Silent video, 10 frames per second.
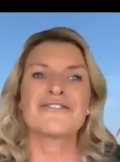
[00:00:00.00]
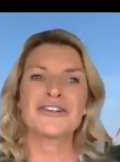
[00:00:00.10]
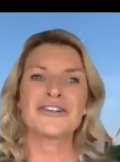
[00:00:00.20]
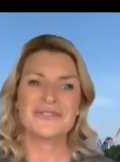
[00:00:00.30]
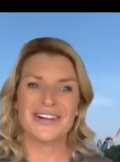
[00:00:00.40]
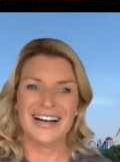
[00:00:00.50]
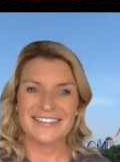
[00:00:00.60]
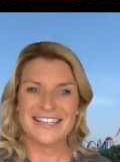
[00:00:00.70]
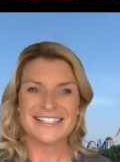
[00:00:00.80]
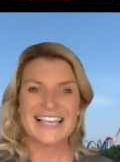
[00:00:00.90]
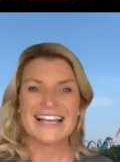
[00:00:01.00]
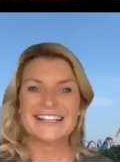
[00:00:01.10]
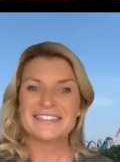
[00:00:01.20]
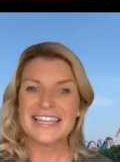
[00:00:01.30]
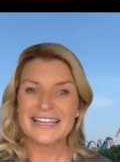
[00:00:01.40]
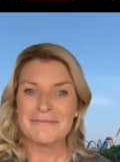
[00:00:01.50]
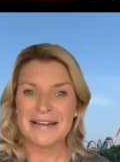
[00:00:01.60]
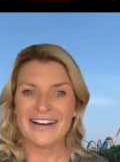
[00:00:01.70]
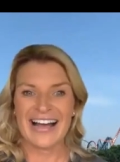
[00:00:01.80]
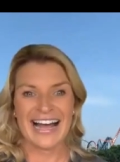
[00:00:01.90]
first one is think
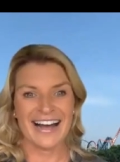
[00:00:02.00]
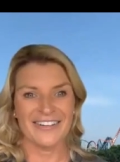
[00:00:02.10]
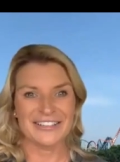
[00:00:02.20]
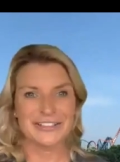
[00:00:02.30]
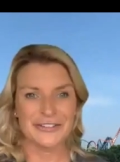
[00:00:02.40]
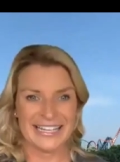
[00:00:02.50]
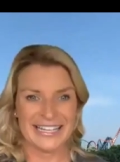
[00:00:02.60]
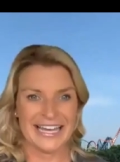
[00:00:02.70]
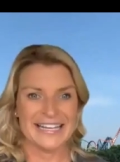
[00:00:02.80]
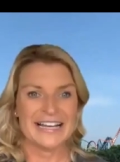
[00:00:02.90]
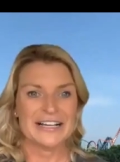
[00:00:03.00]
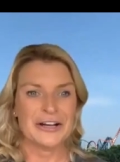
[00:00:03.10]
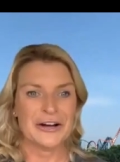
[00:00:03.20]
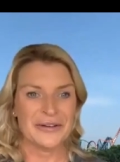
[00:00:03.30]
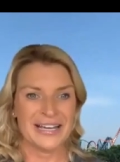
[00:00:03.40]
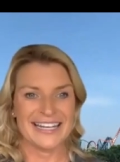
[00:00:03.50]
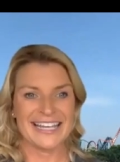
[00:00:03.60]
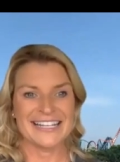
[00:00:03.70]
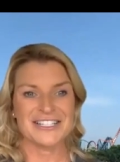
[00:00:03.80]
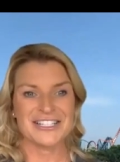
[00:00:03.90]
about how you can go in
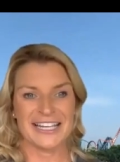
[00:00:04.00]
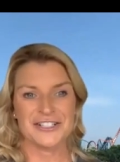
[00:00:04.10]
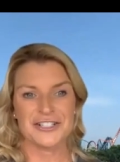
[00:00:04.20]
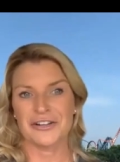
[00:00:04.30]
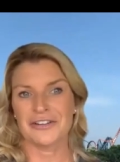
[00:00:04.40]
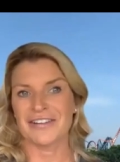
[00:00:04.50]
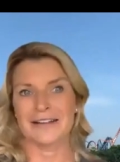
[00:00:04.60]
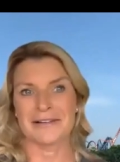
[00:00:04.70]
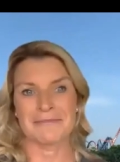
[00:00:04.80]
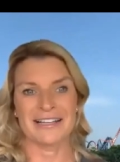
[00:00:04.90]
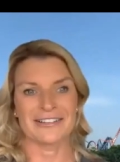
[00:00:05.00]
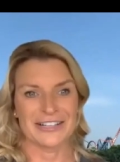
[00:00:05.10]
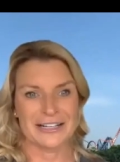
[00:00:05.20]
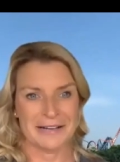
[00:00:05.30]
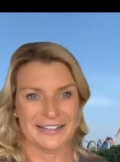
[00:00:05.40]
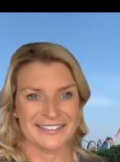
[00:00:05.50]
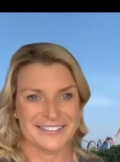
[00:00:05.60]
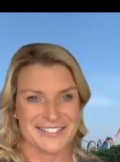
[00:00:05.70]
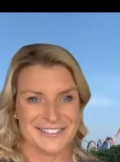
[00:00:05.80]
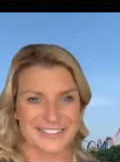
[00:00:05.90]
and change your environment by learning about your
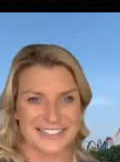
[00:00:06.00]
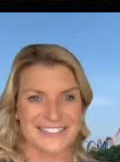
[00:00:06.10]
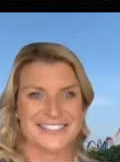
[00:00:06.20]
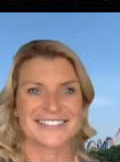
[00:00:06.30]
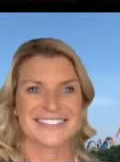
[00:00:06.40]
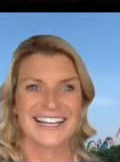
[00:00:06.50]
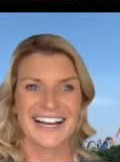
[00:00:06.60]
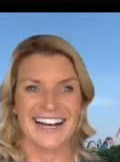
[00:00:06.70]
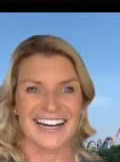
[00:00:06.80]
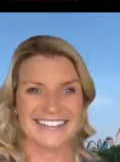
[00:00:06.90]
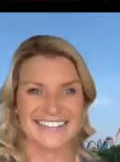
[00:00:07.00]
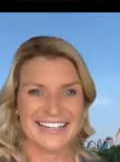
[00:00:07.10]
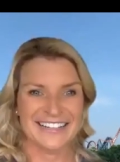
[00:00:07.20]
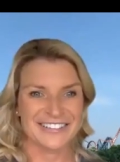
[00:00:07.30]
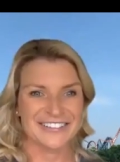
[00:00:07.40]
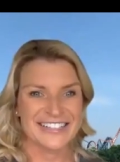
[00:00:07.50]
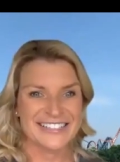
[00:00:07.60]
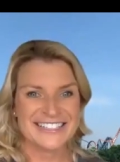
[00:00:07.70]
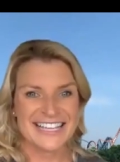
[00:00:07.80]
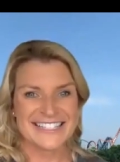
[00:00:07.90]
students. All right, we're going
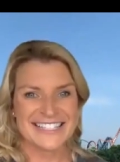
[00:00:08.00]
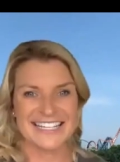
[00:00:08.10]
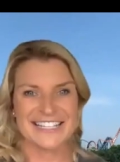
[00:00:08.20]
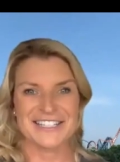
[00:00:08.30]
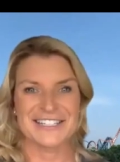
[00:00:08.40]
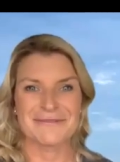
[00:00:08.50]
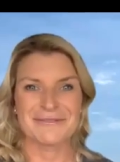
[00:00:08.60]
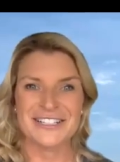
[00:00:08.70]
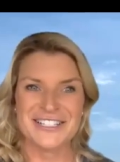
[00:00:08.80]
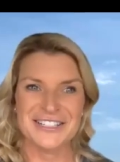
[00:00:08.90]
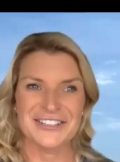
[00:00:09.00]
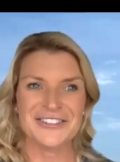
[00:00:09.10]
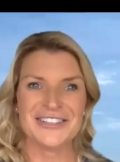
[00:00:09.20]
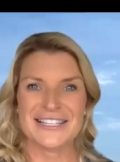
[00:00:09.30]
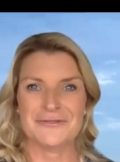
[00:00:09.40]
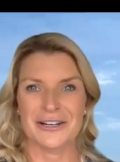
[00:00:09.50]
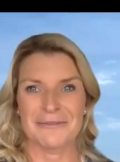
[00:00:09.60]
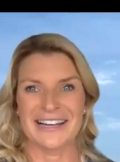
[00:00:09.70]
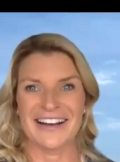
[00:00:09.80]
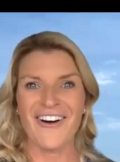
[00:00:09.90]
to destination number two. This is one of
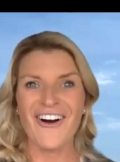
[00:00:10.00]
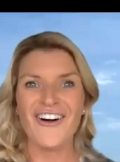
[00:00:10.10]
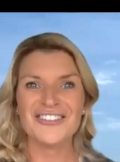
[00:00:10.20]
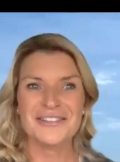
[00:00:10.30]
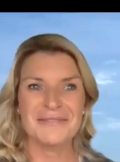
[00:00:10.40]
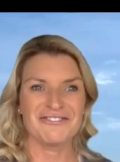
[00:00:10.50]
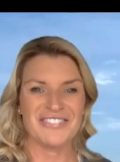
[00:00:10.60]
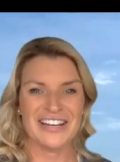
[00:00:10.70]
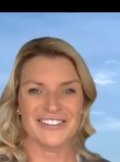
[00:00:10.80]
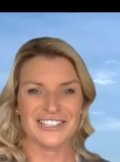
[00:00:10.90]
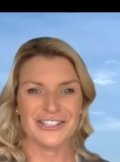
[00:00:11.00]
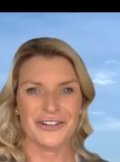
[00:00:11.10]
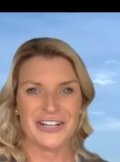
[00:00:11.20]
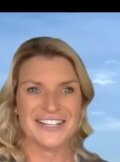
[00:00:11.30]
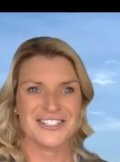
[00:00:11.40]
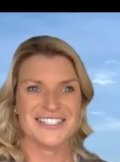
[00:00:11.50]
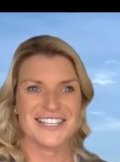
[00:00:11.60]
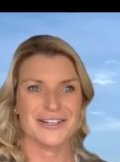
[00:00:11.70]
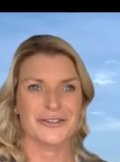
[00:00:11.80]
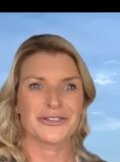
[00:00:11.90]
my ultimate favorite locations
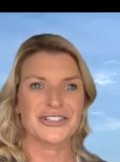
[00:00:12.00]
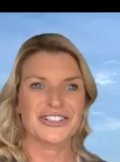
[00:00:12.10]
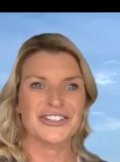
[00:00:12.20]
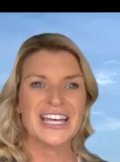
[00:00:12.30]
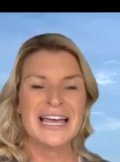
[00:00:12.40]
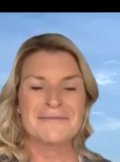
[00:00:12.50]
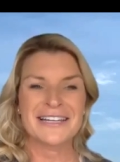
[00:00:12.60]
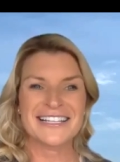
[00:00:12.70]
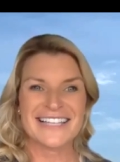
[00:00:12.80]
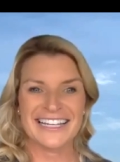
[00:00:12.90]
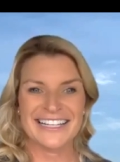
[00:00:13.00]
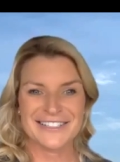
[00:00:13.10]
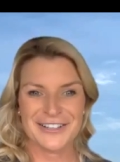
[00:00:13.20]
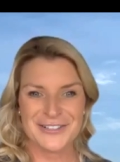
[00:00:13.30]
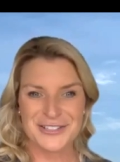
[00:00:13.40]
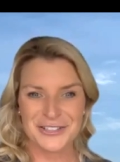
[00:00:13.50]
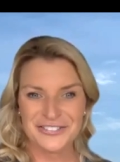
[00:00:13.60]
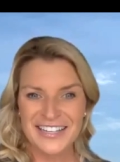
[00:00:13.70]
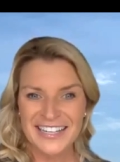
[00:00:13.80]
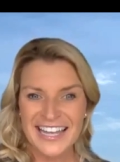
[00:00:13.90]
in the world because I get to go
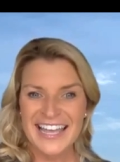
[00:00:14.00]
surfing